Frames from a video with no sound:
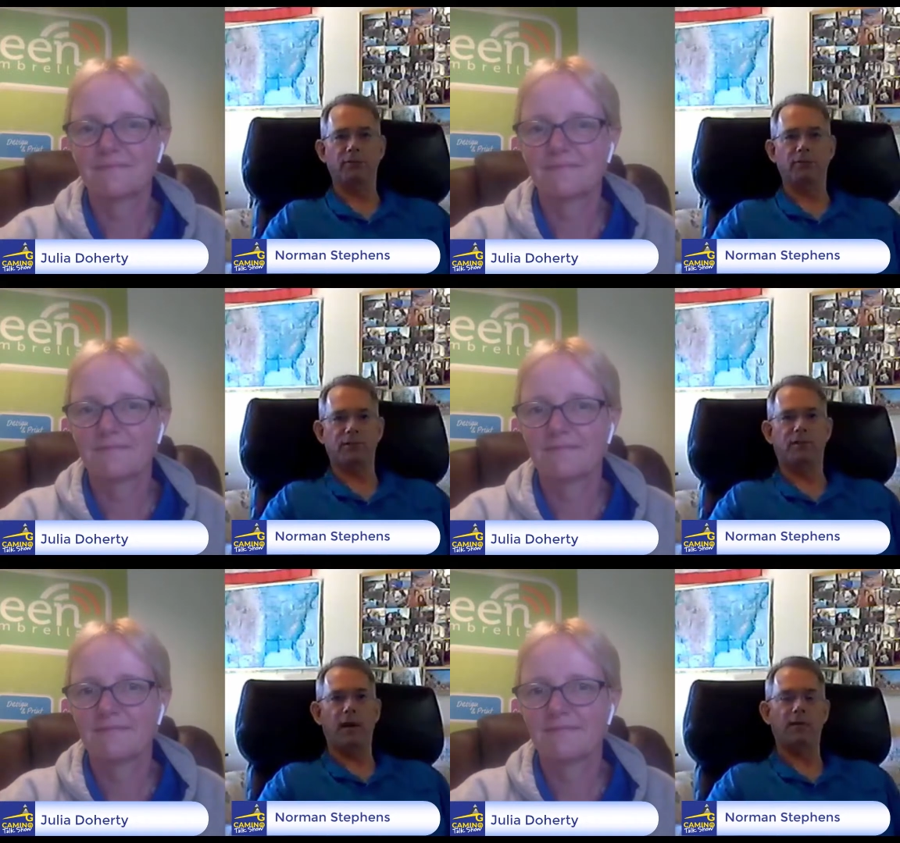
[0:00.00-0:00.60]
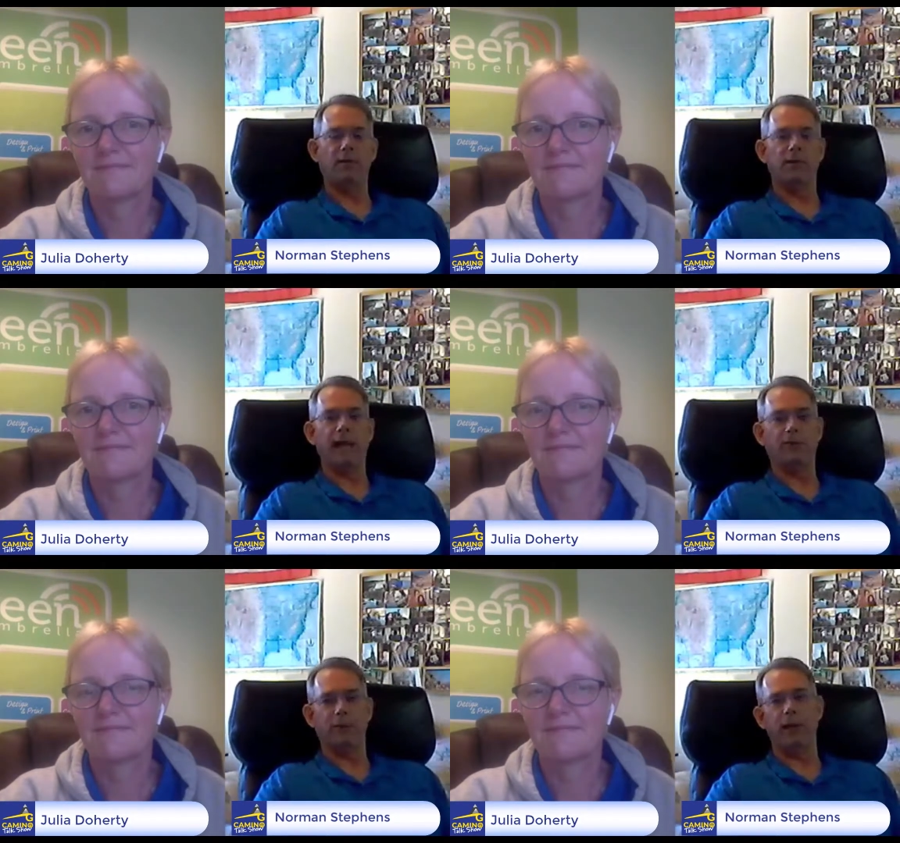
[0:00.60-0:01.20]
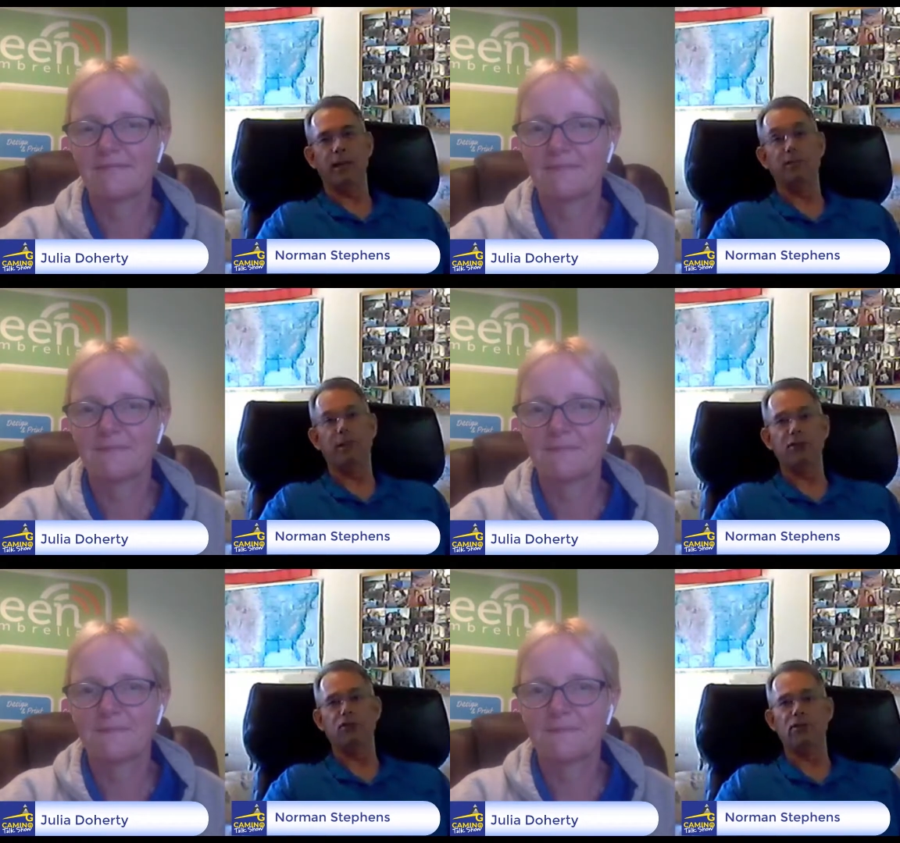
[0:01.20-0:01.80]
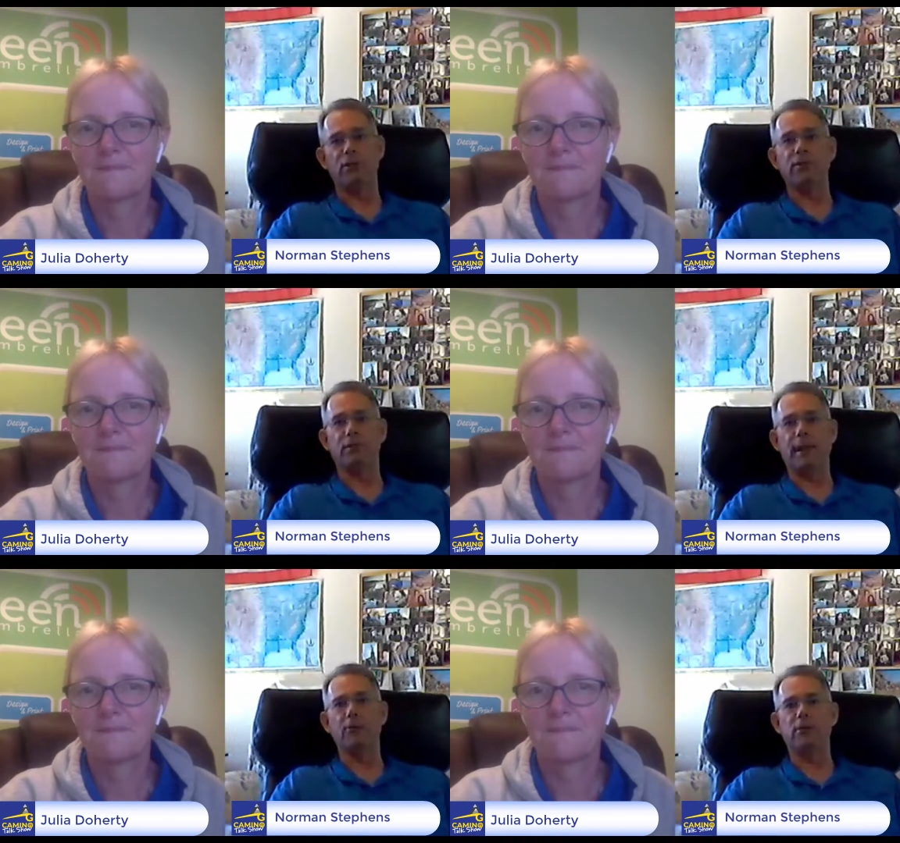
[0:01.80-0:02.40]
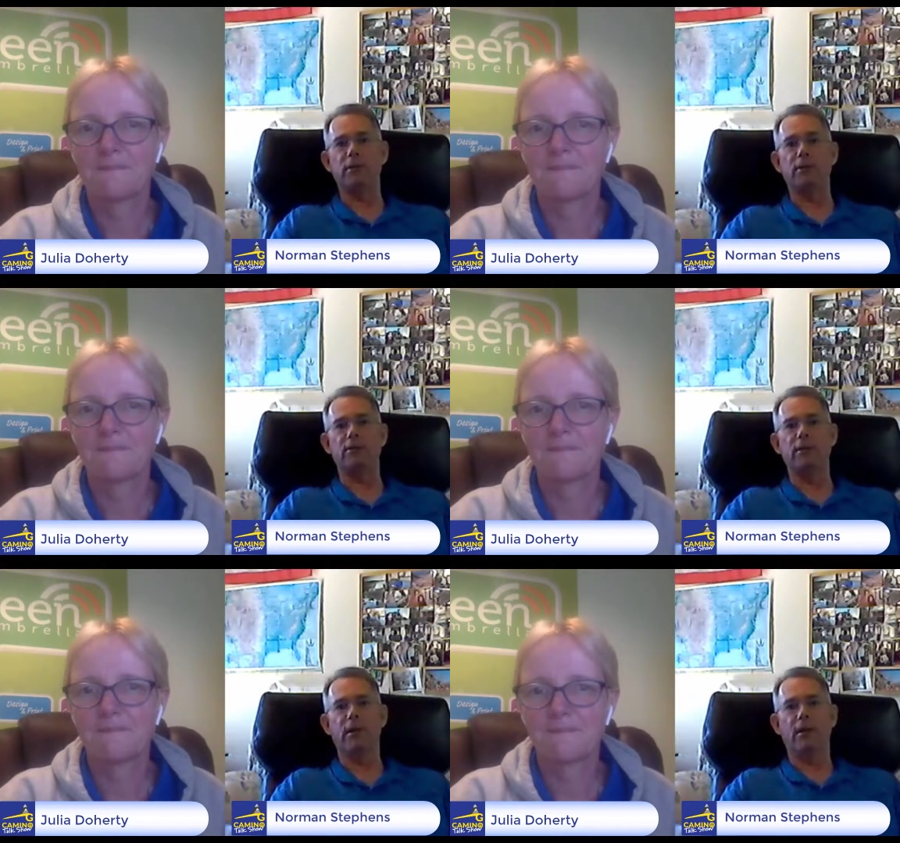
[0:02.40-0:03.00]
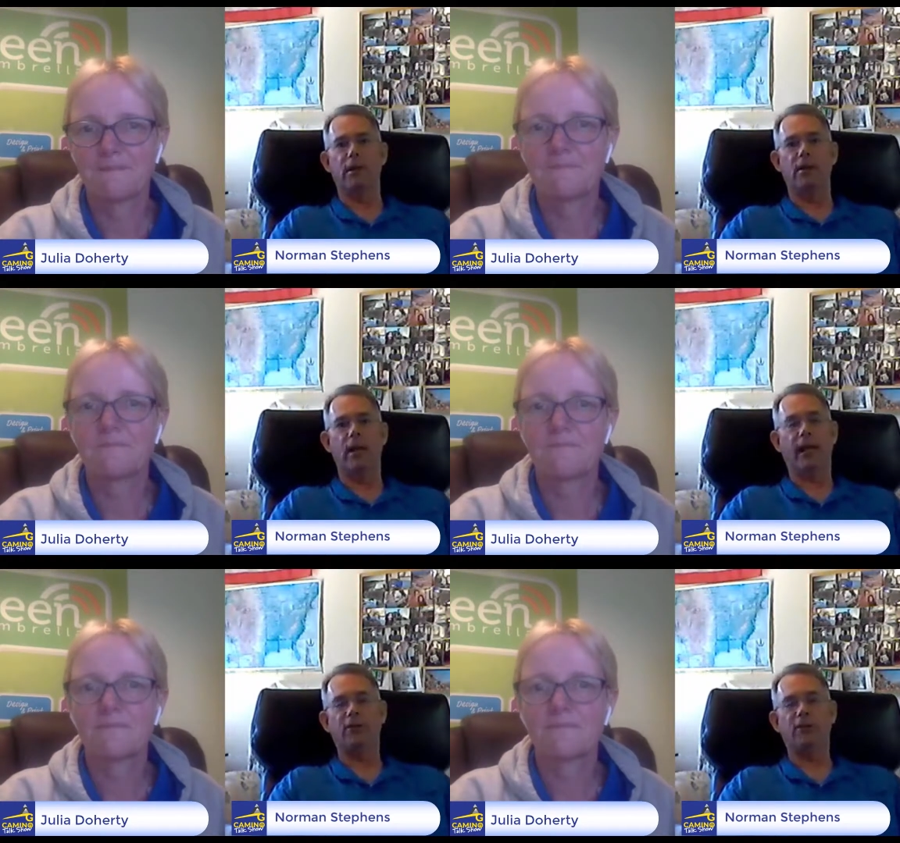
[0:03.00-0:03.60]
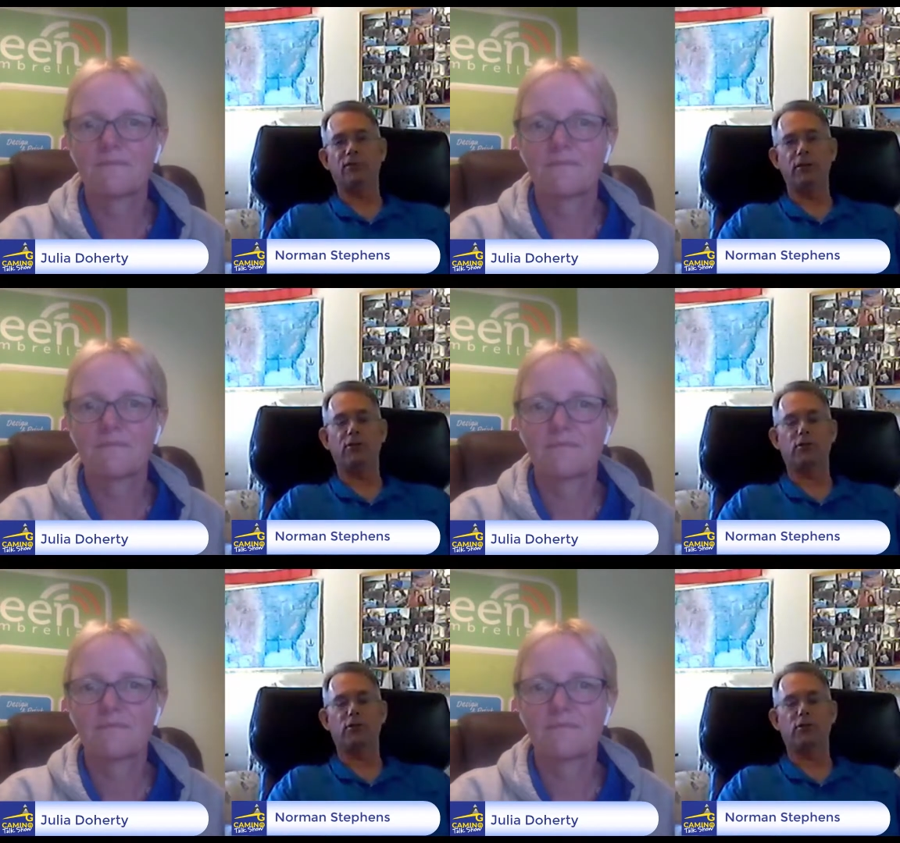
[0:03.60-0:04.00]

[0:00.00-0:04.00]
Speaker 1: tries to follow the natural elevation of the mountains. Not actually